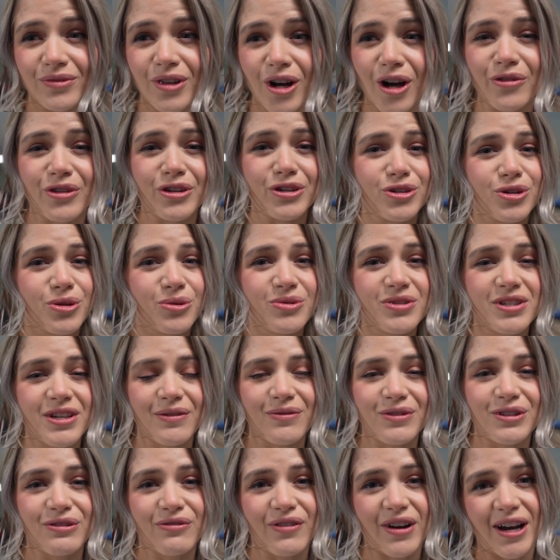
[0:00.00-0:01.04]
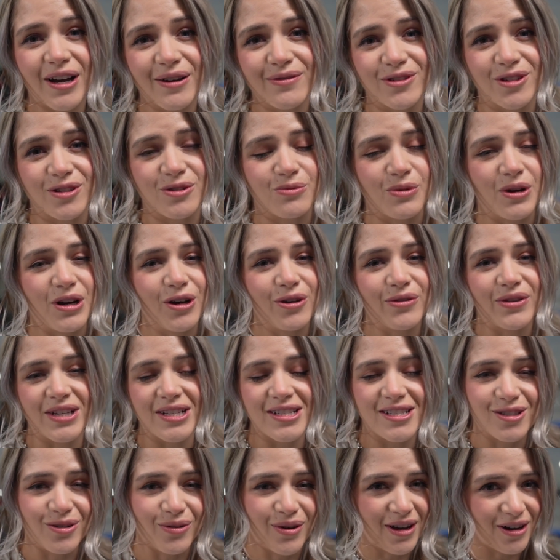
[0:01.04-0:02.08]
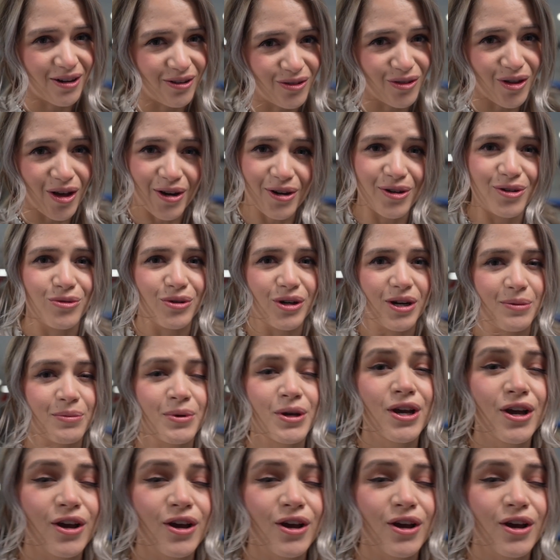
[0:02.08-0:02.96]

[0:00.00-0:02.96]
on the 275s as well, and they still had a lot of grip